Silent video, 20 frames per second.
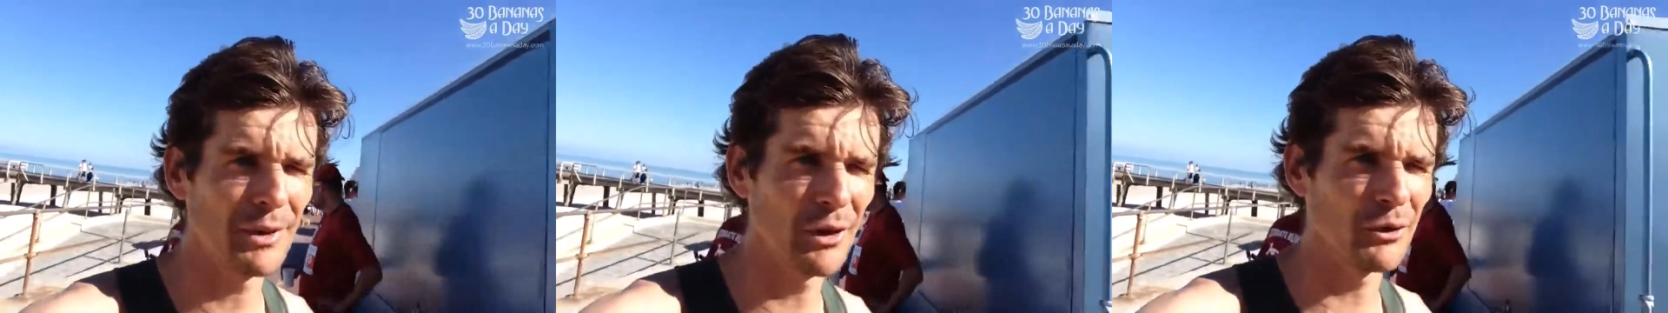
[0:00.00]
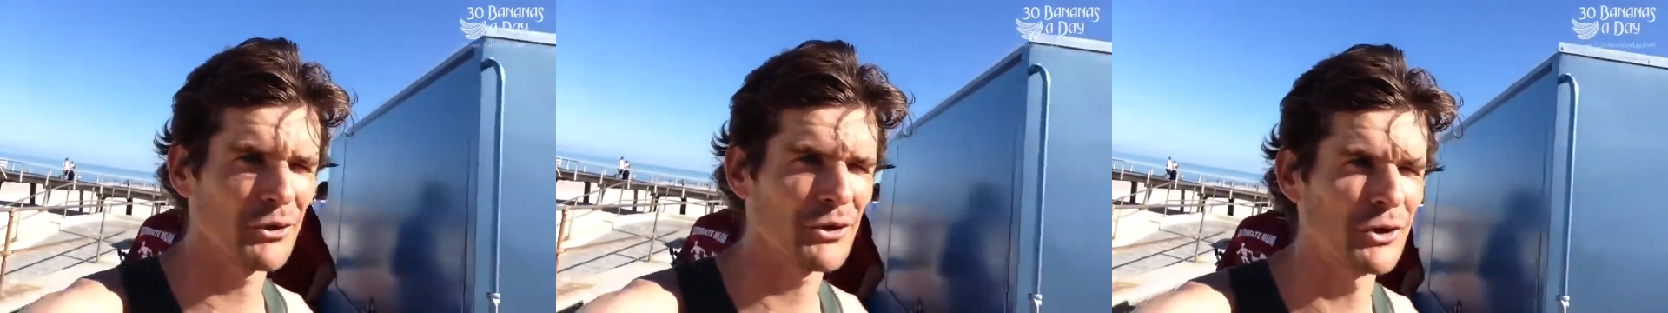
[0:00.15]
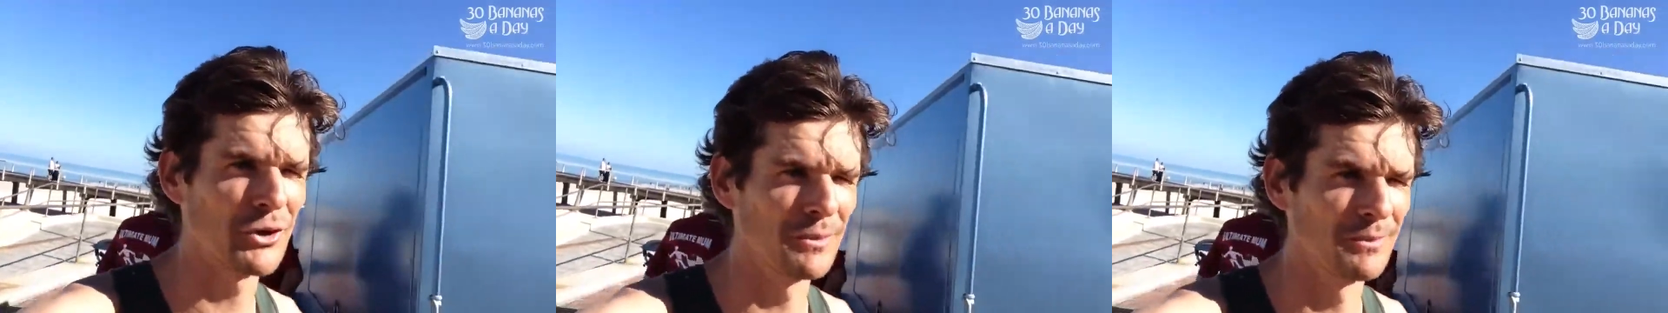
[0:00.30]
But it
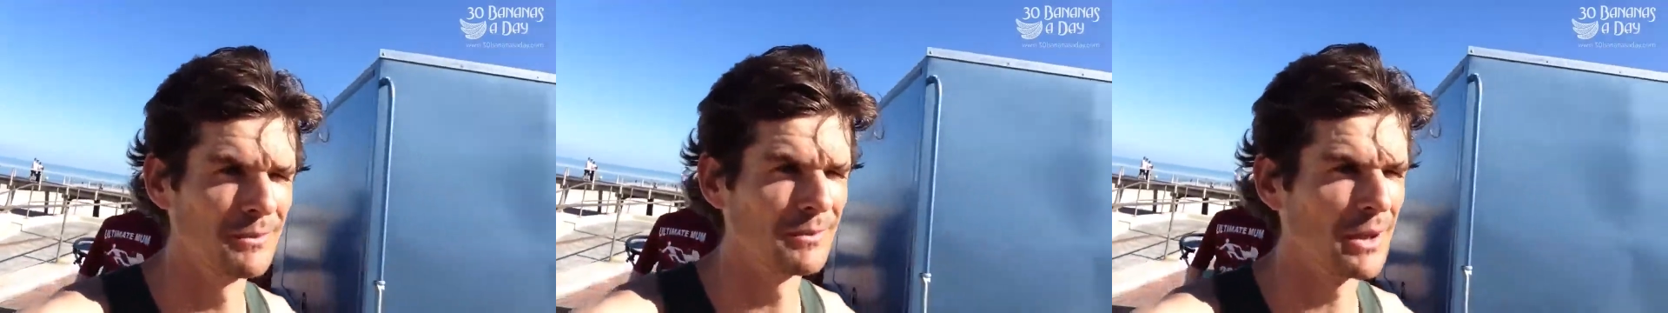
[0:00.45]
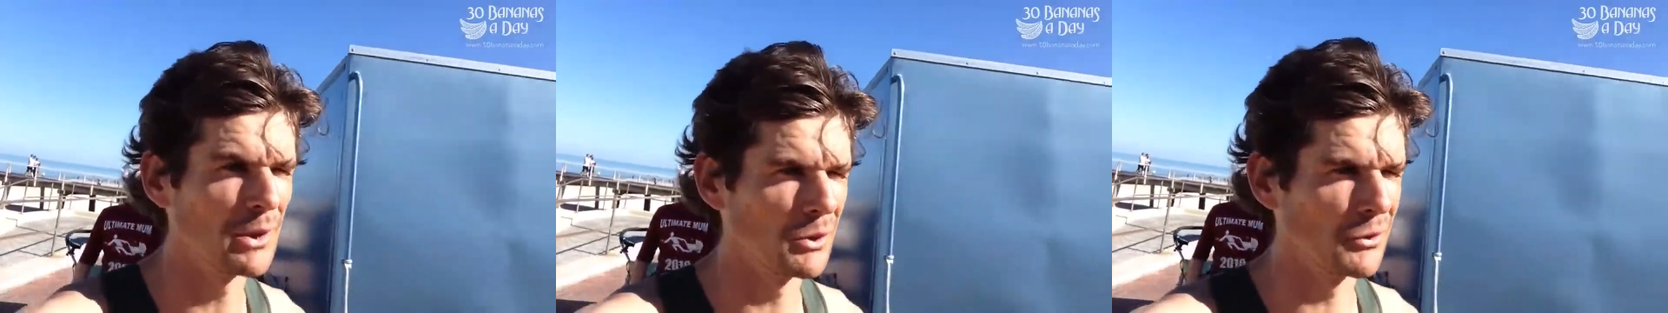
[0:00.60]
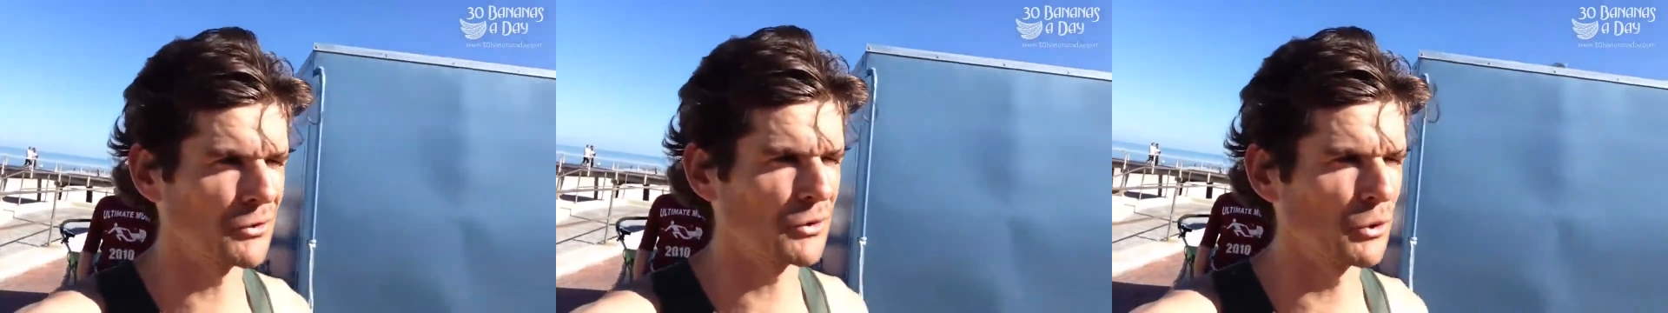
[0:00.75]
was good.
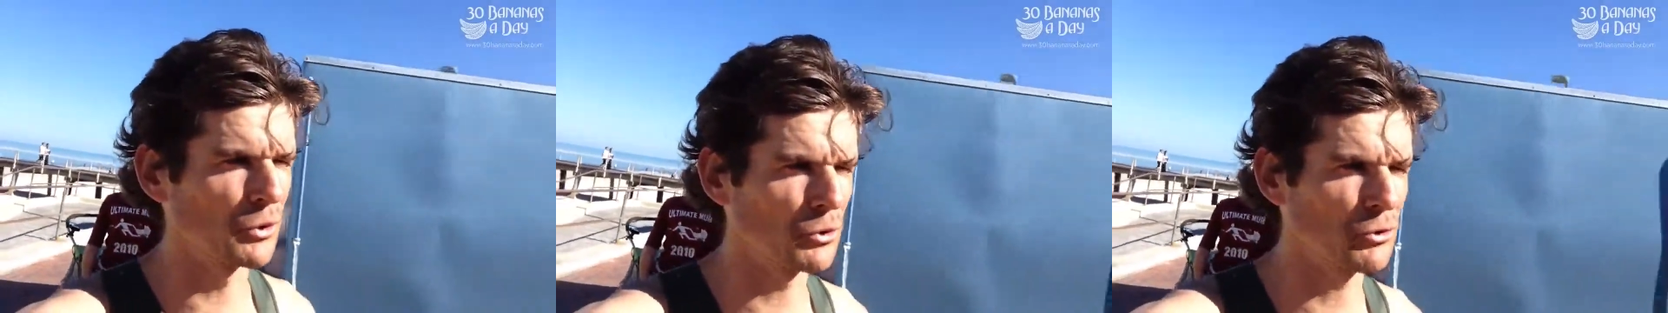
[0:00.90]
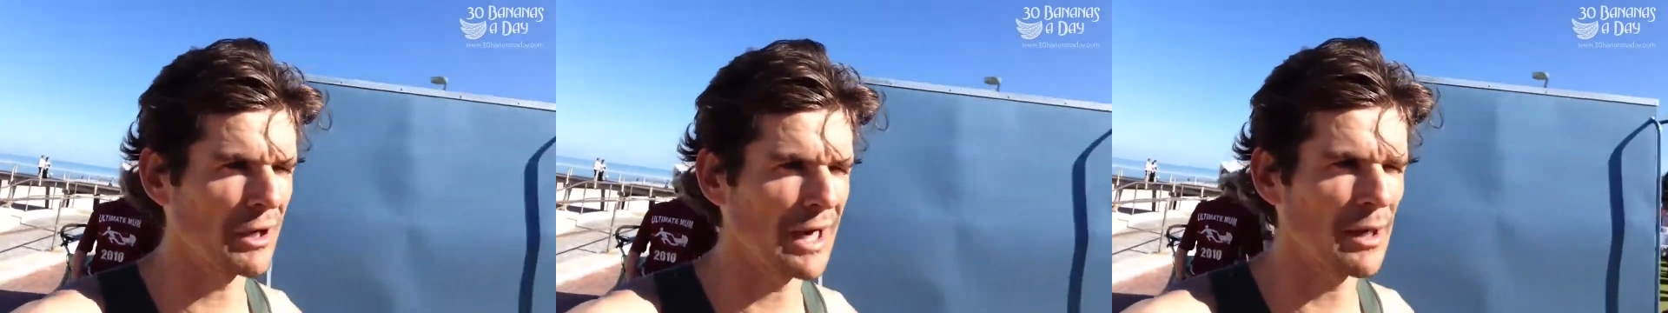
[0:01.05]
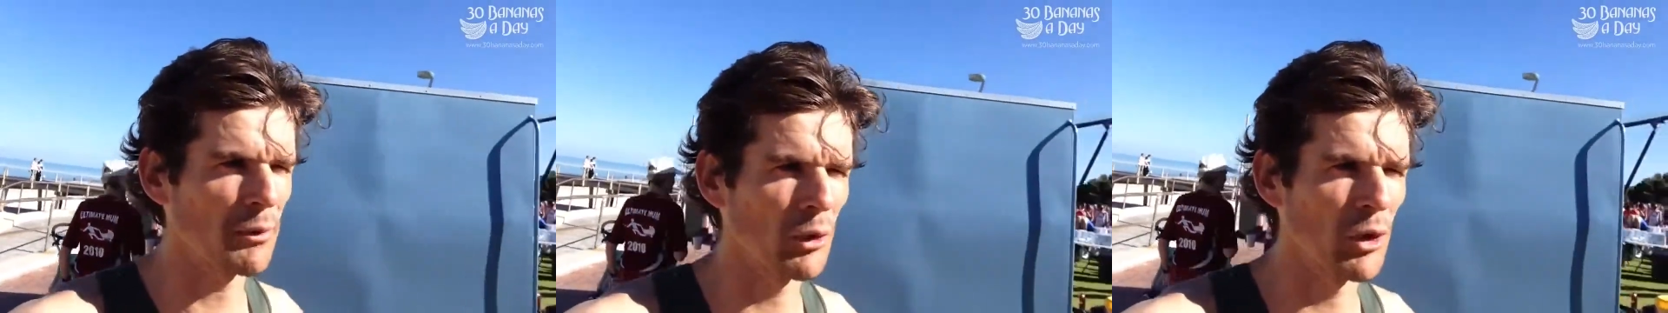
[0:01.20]
It was good.
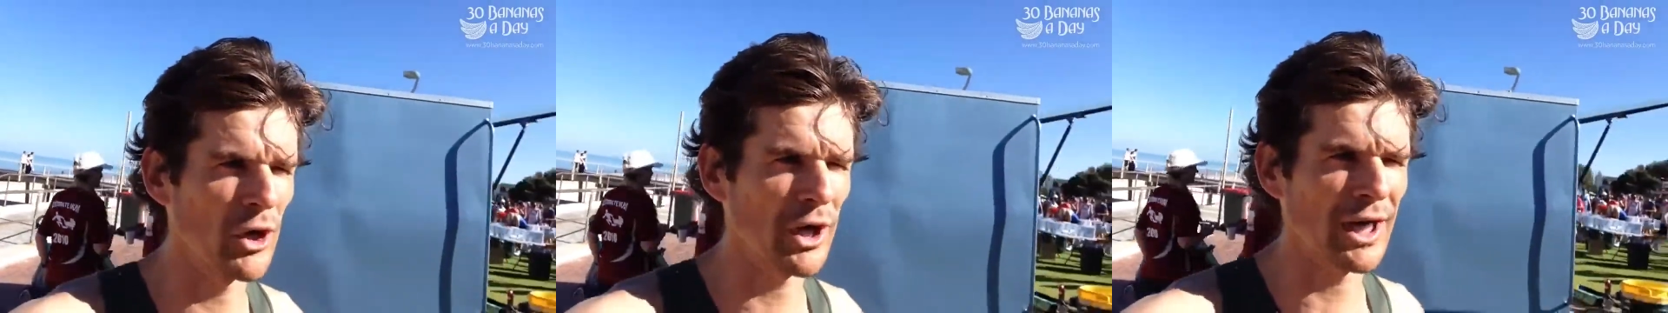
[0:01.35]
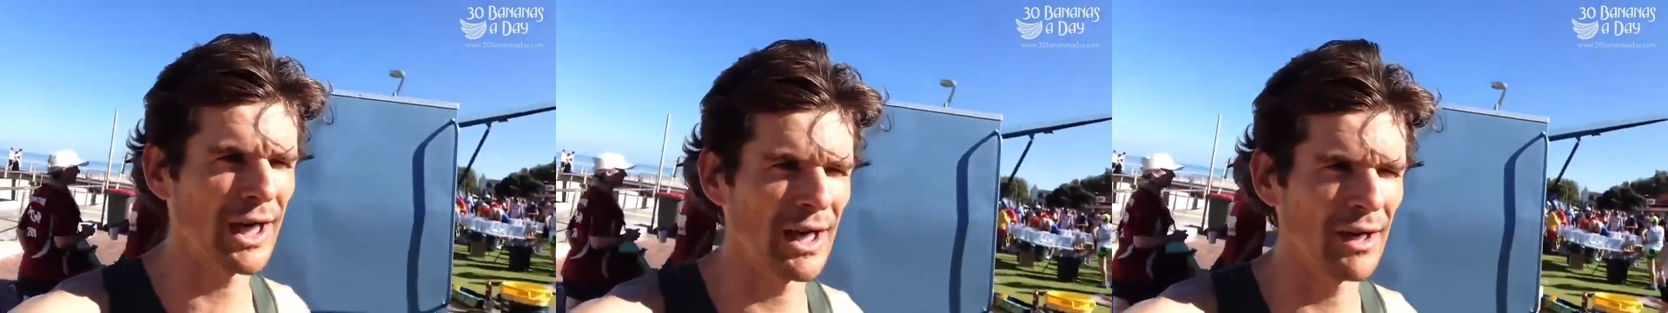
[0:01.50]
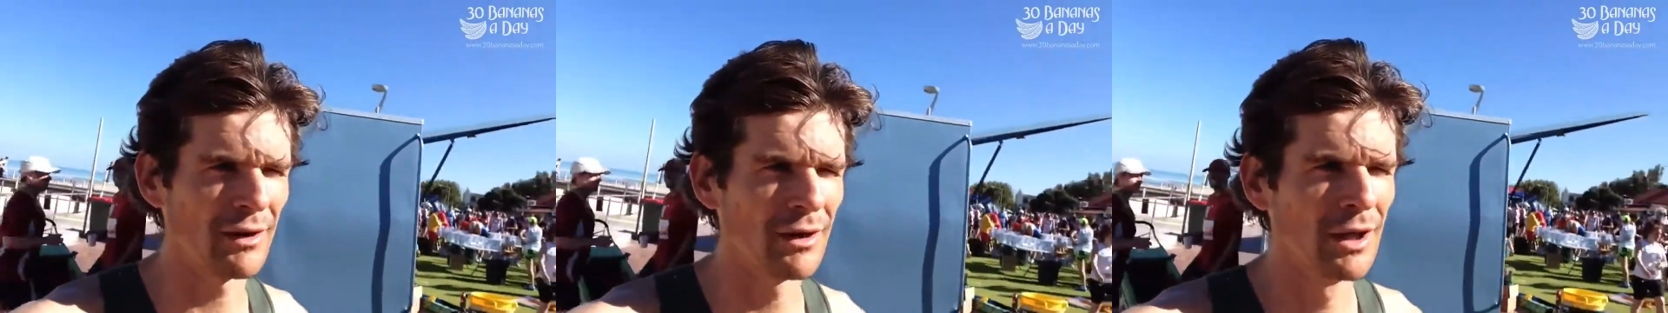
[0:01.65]
Great
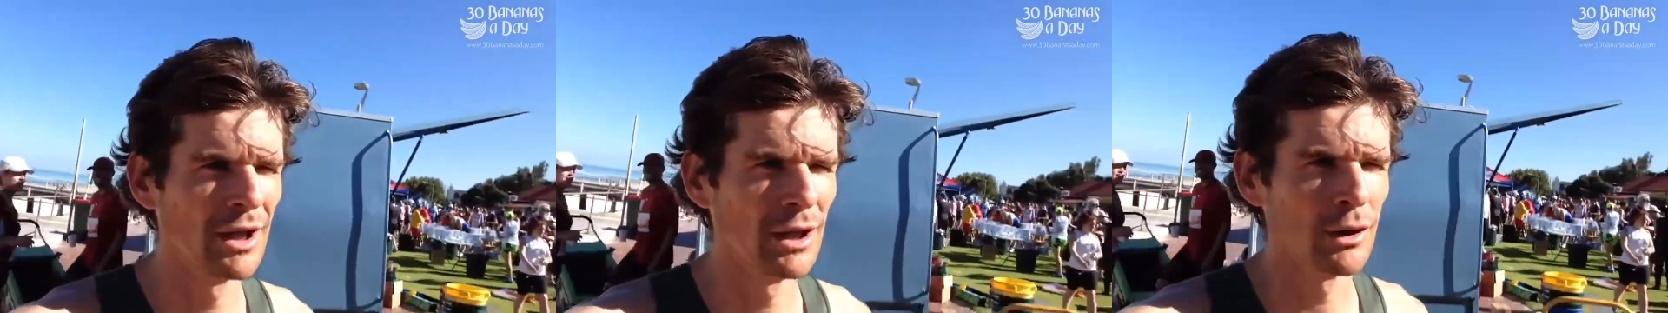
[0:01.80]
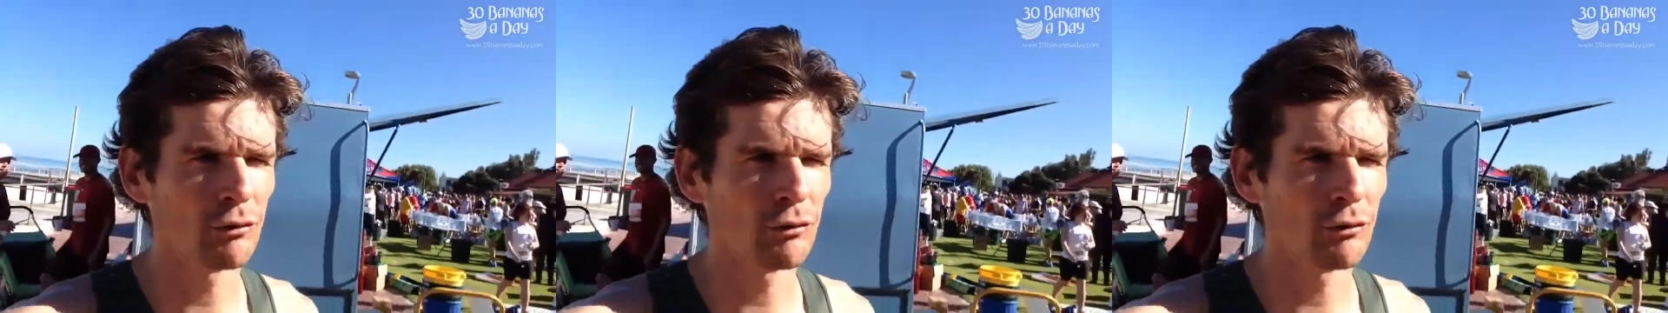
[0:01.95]
workout.